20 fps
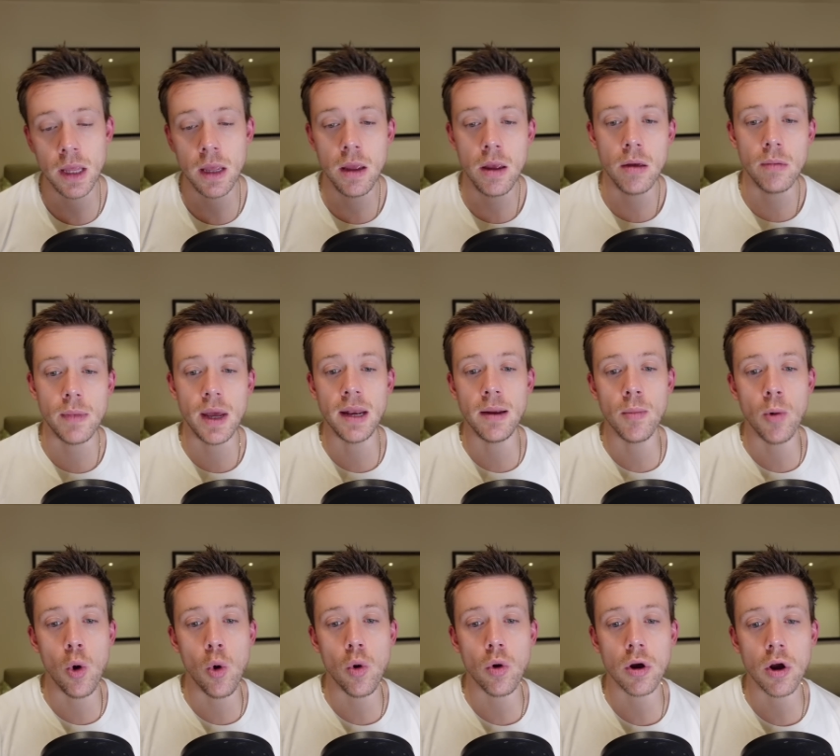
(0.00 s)
Many
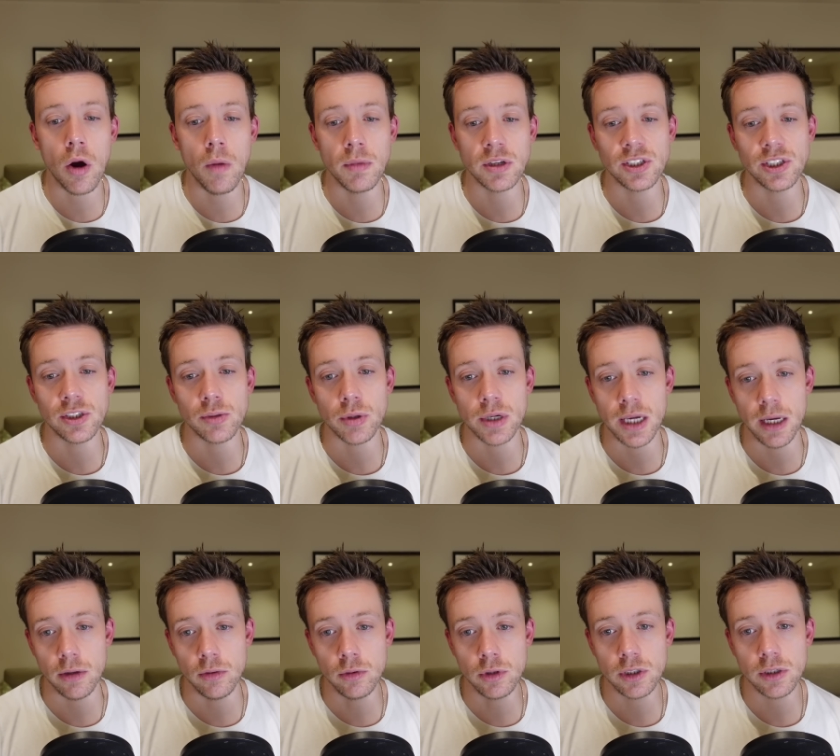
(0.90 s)
more combatants were
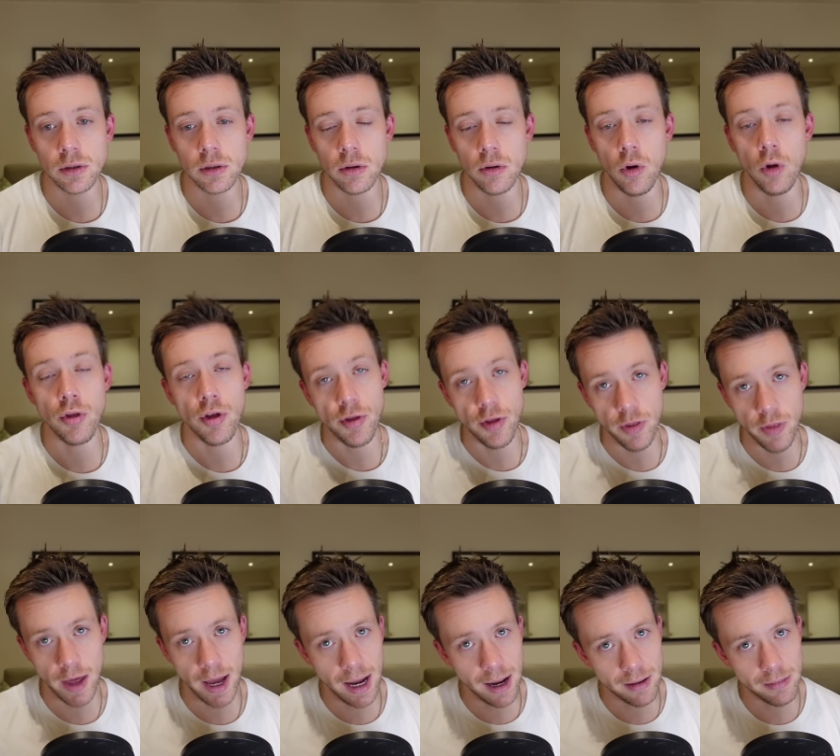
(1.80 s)
killed, other than
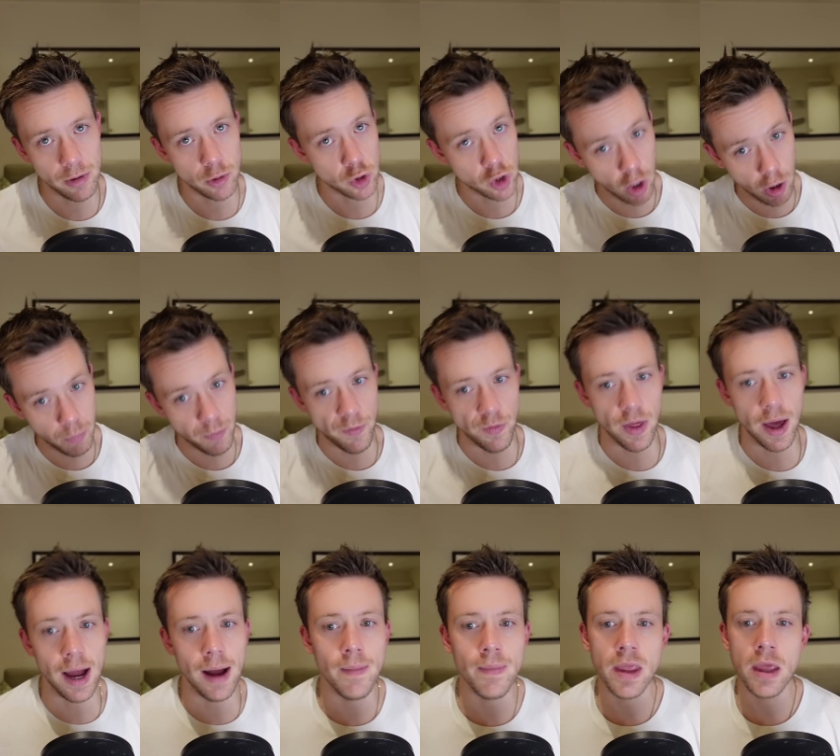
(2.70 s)
that, on top of
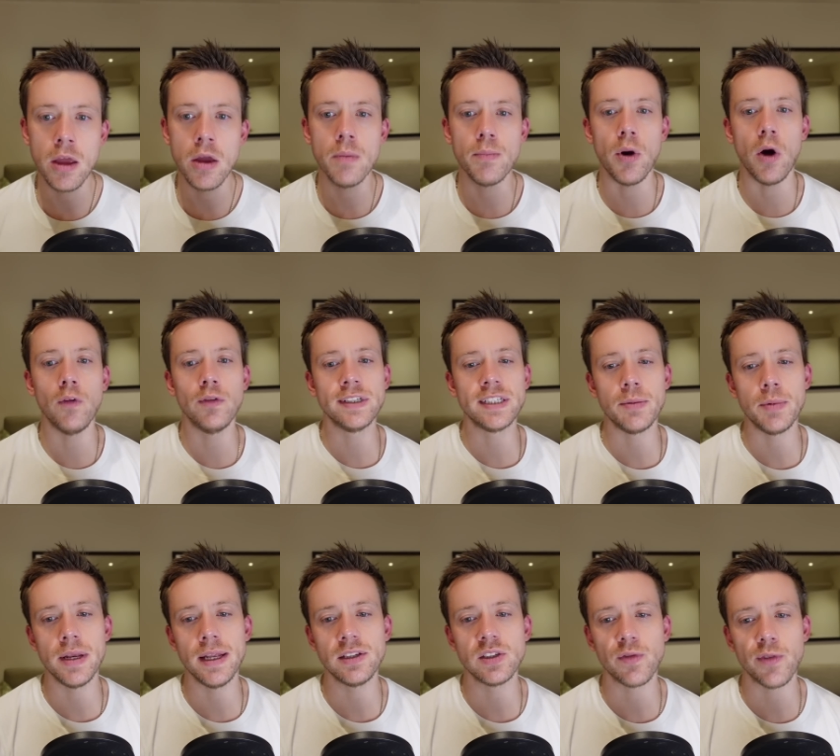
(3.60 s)
that, but obviously we
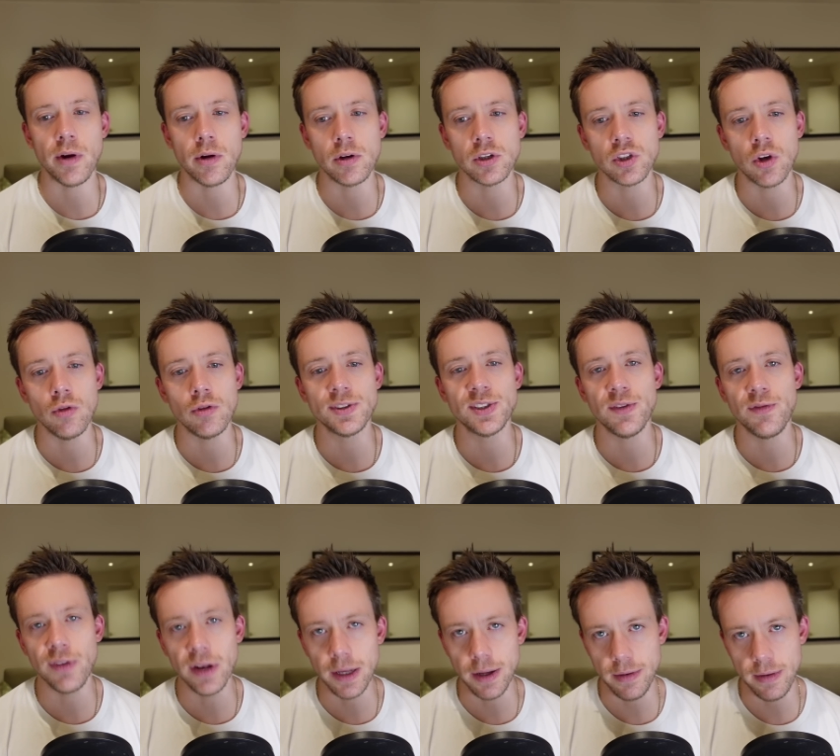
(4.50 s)
need to focus on the
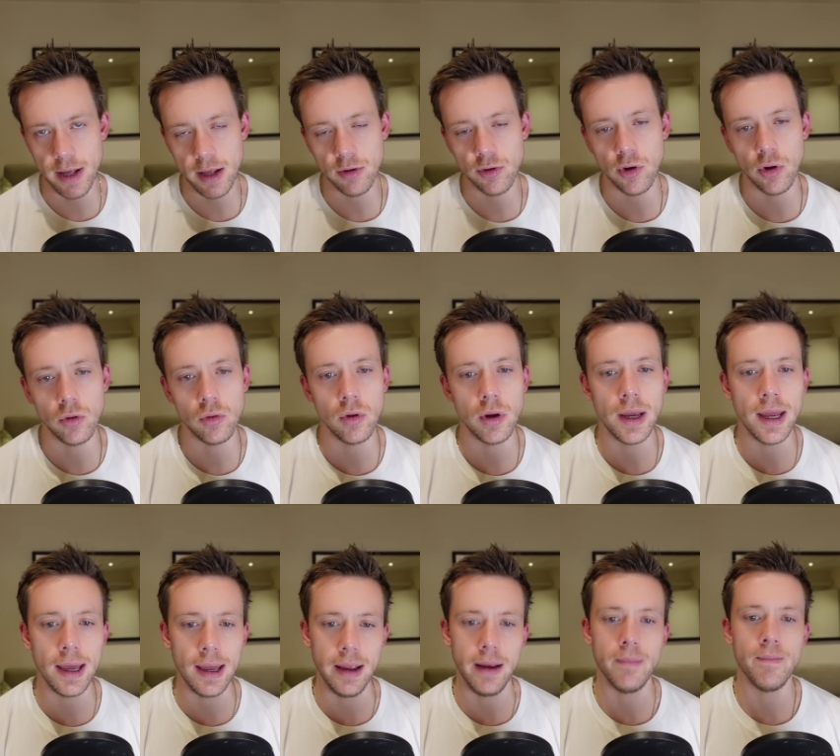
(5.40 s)
civilian death toll
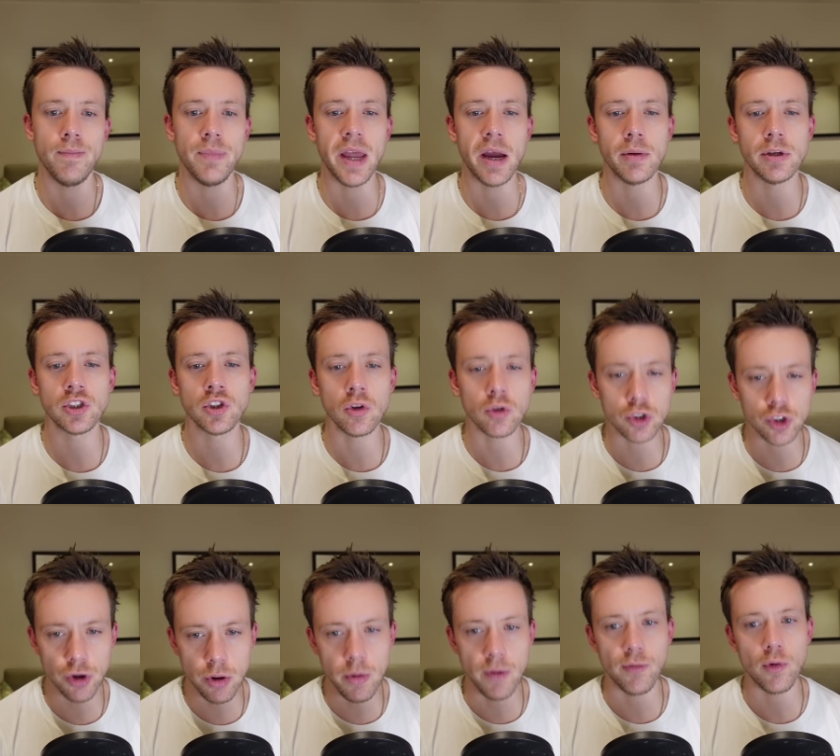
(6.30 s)
here. Now, it's not
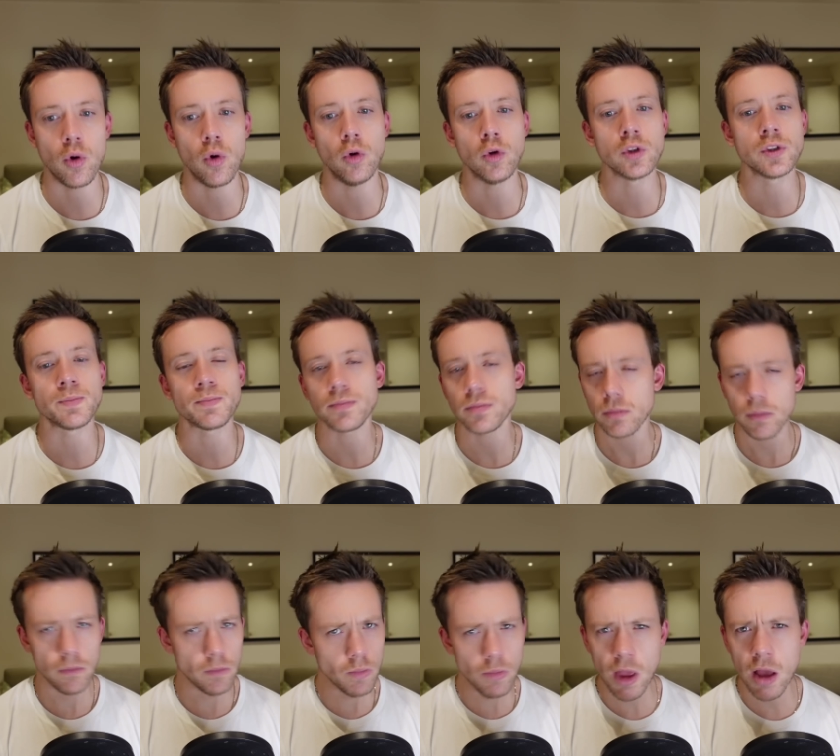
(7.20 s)
true, of course,
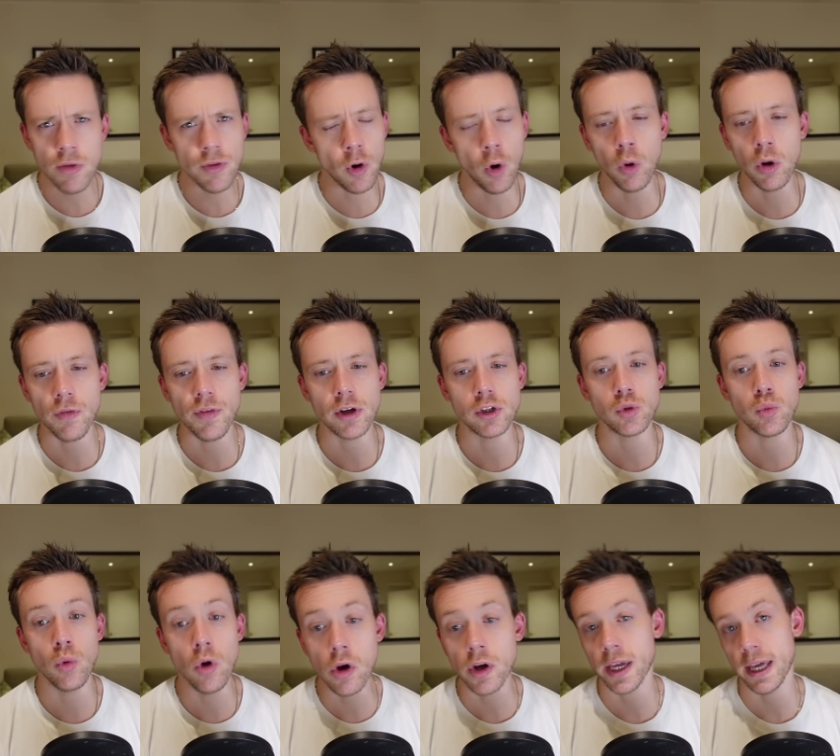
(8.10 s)
that all of those
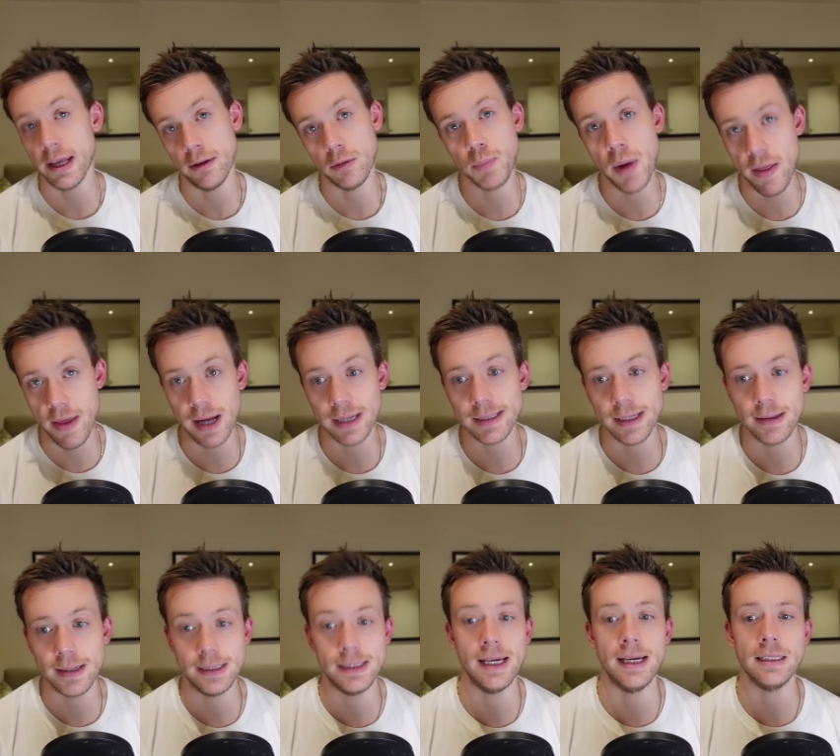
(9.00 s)
were killed by the Assad
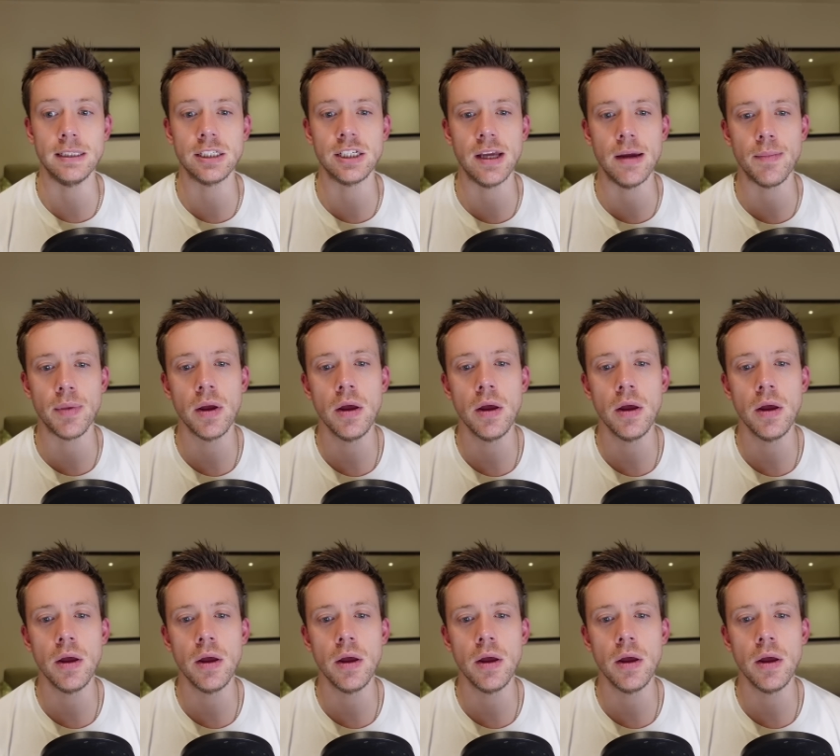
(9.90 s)
dictatorship.